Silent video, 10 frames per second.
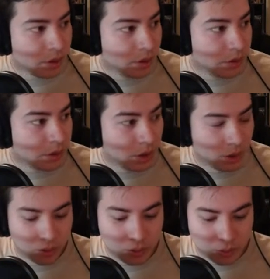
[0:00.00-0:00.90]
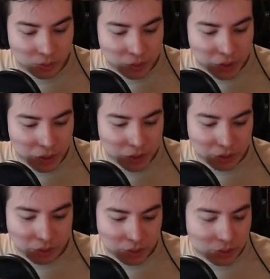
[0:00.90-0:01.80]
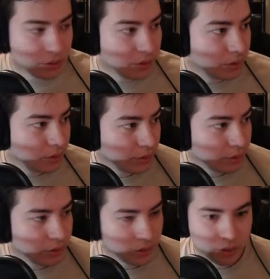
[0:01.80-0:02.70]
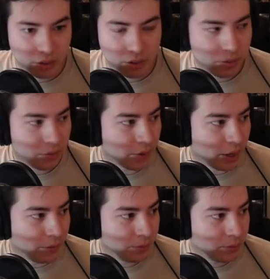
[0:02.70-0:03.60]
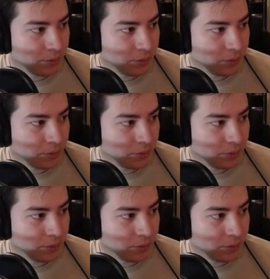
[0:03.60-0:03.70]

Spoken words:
So, rotation, give it a 5.